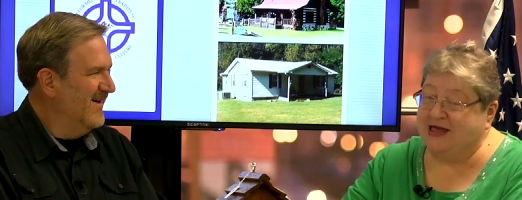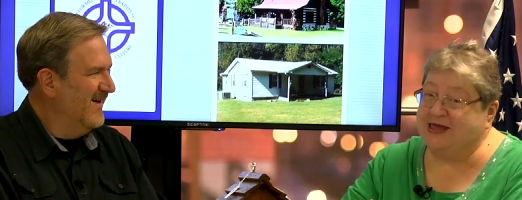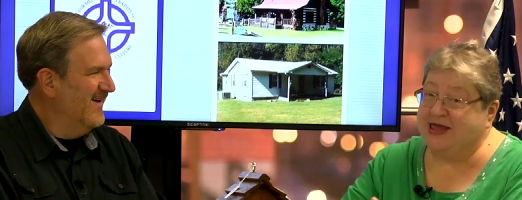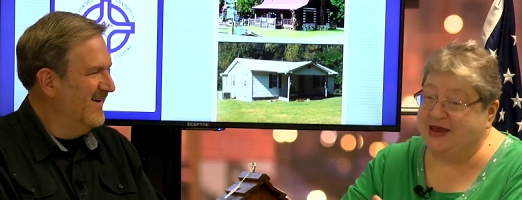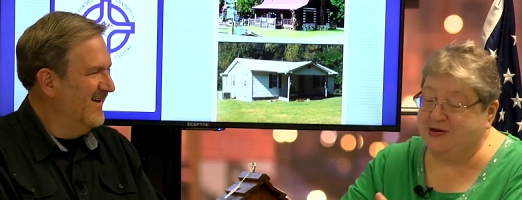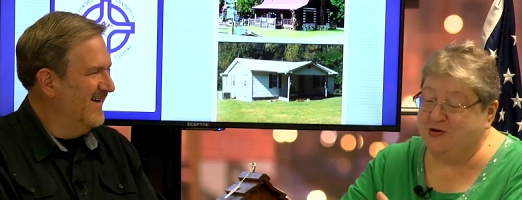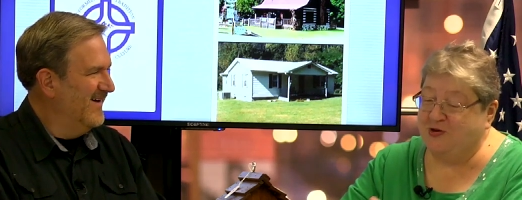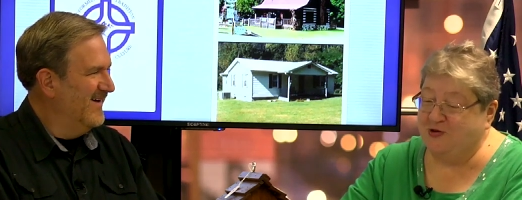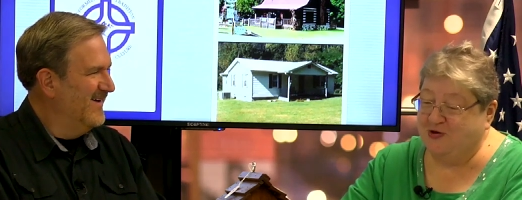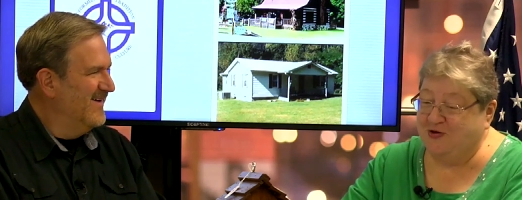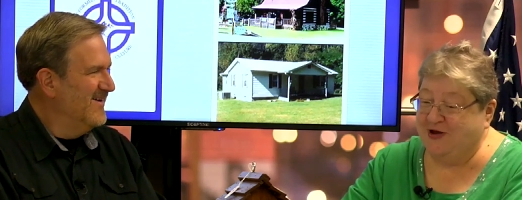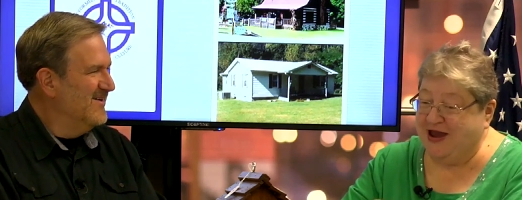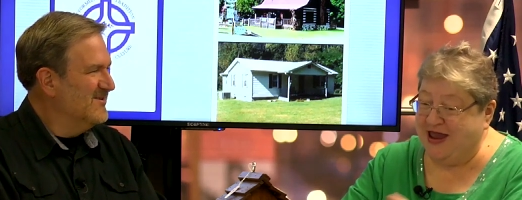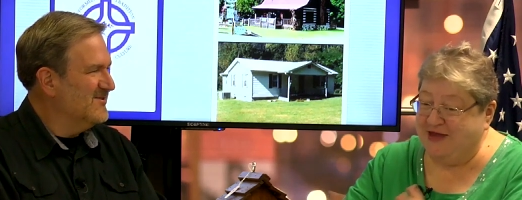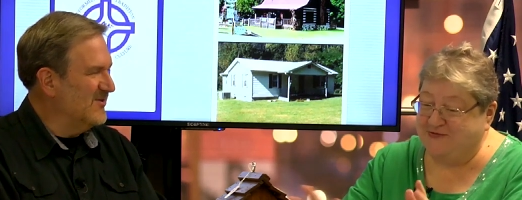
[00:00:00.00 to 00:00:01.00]
Speaker 1: I cannot
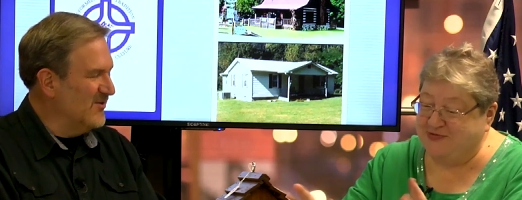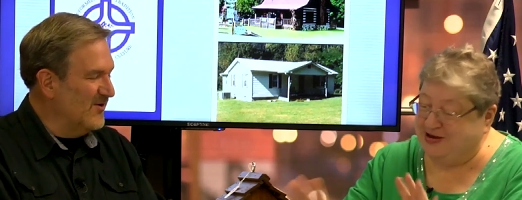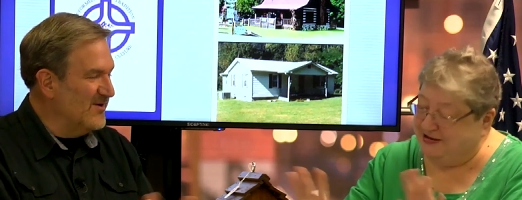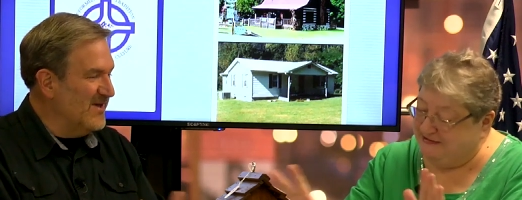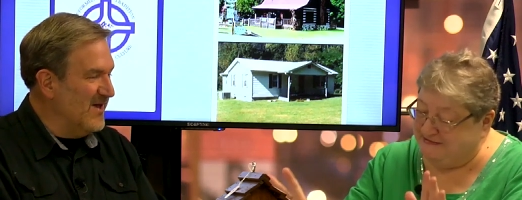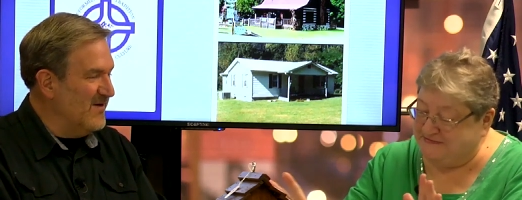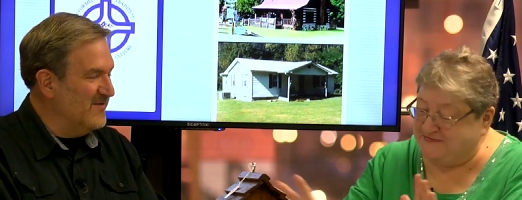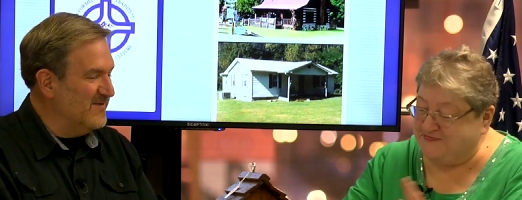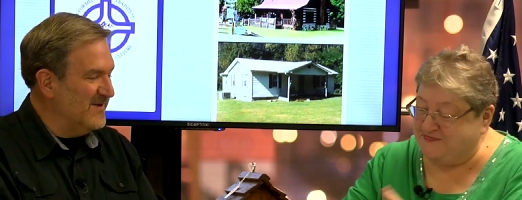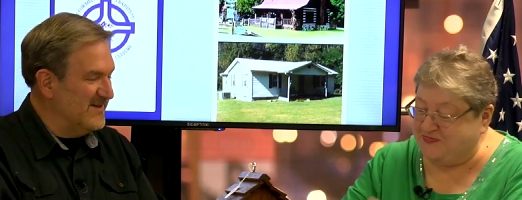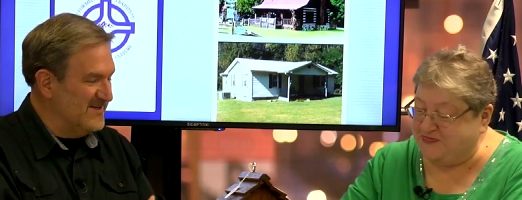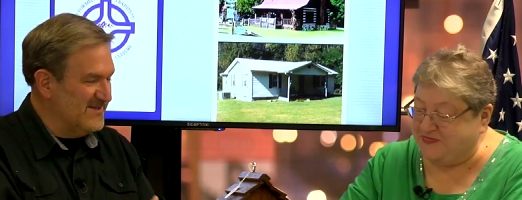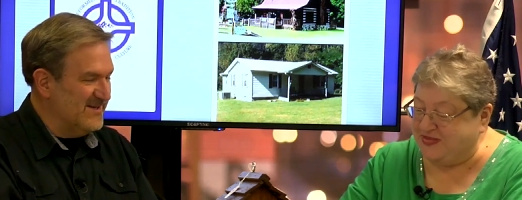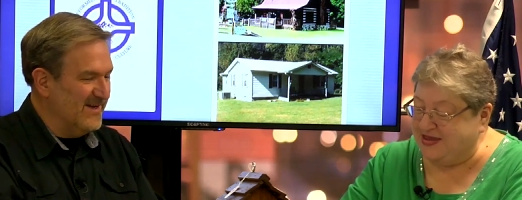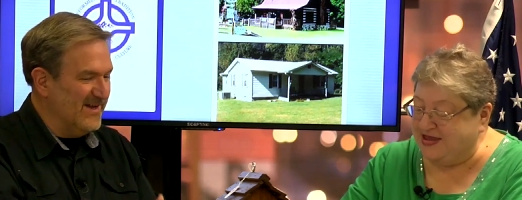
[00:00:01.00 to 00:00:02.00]
craft. So your
Speaker 2: gift
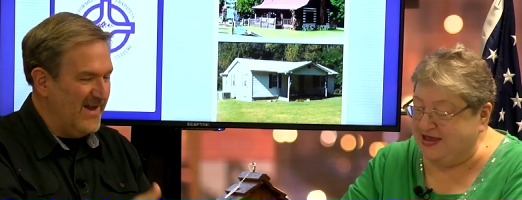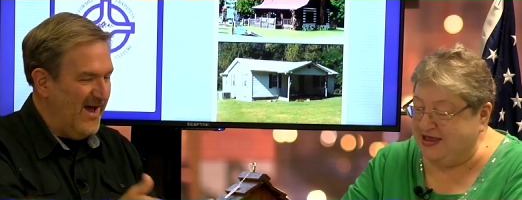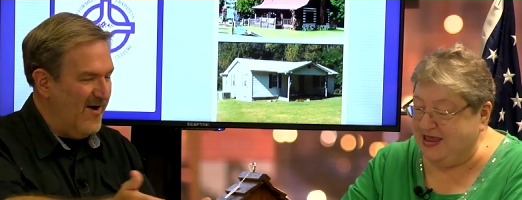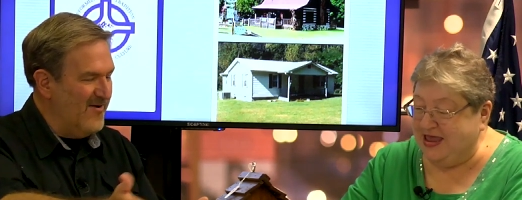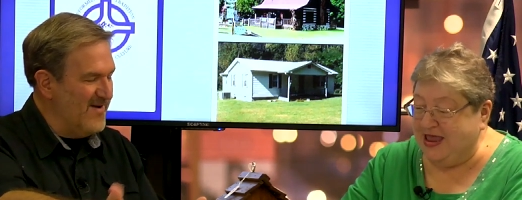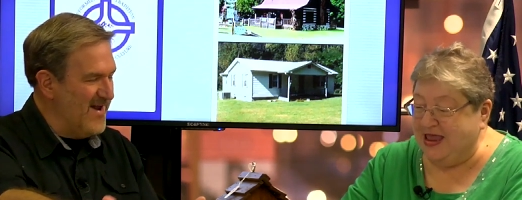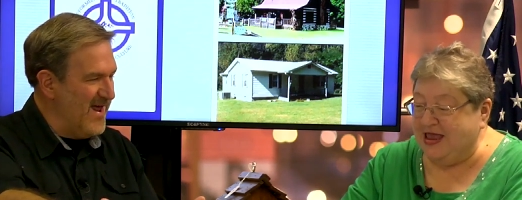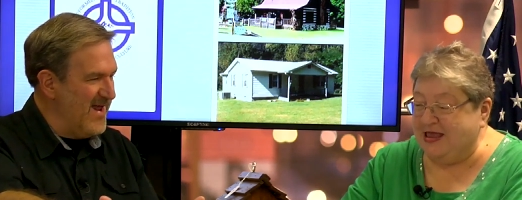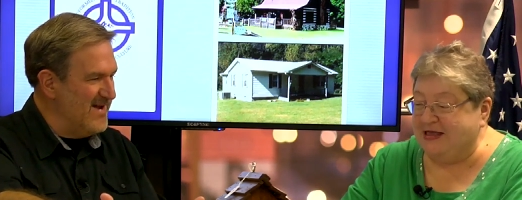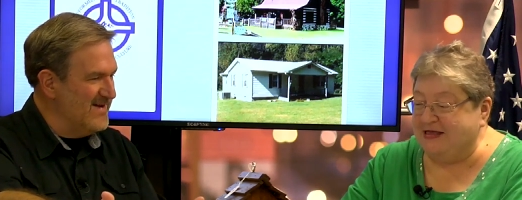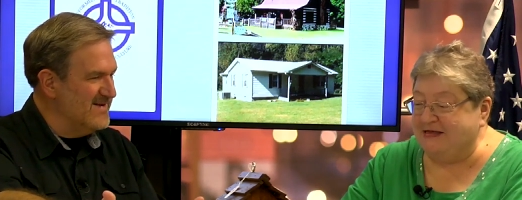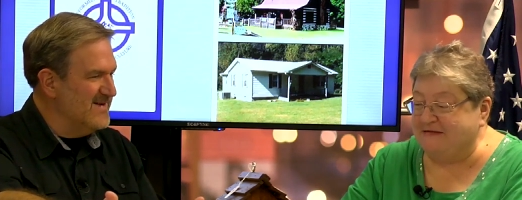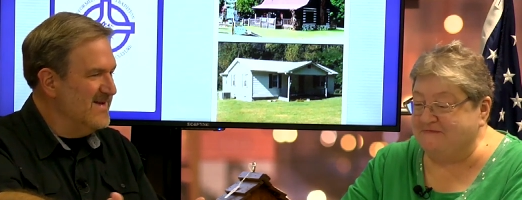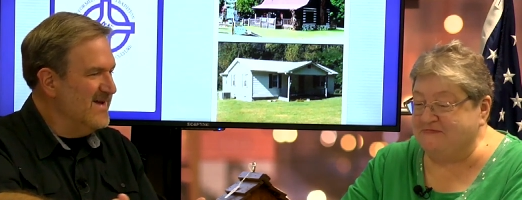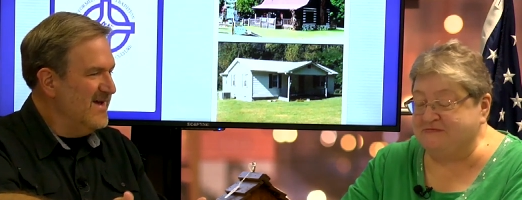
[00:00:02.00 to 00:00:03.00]
is to get out
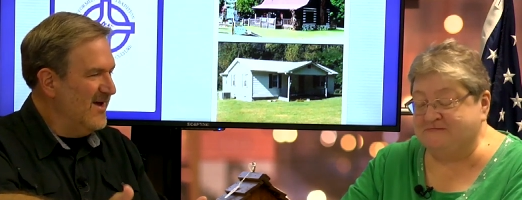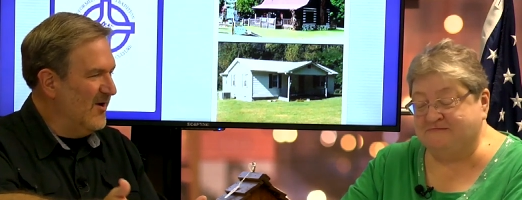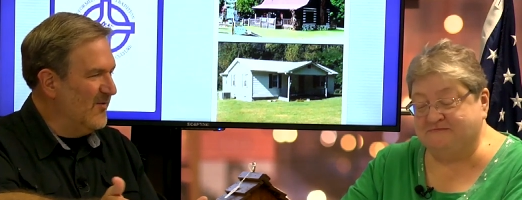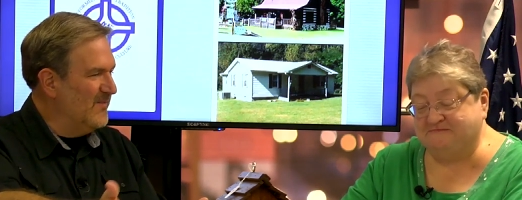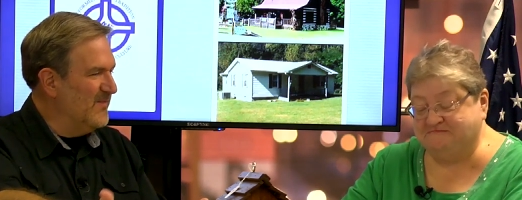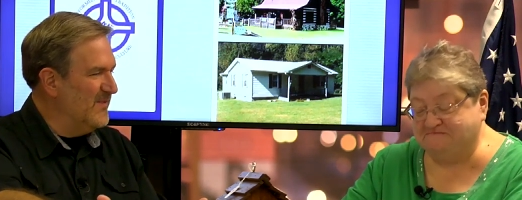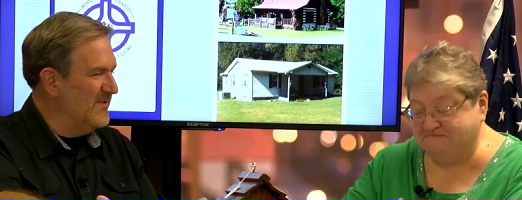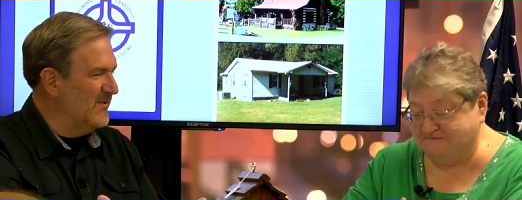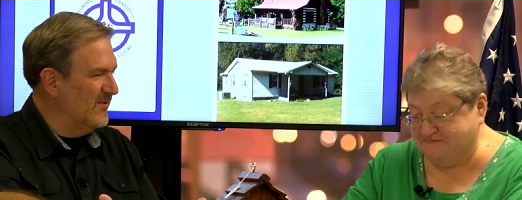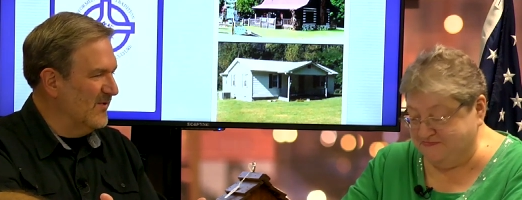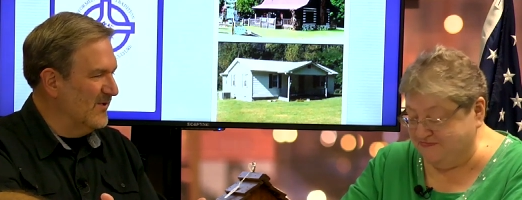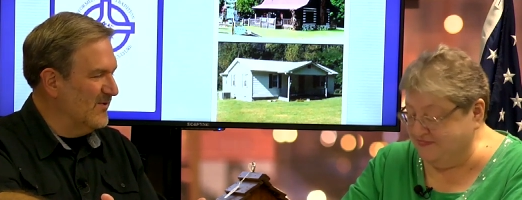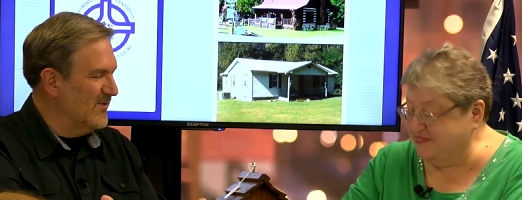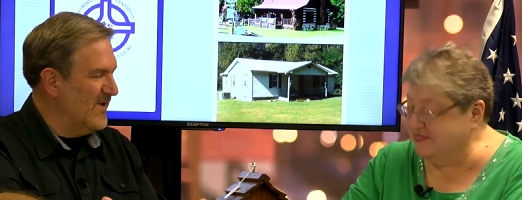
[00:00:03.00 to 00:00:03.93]
and help your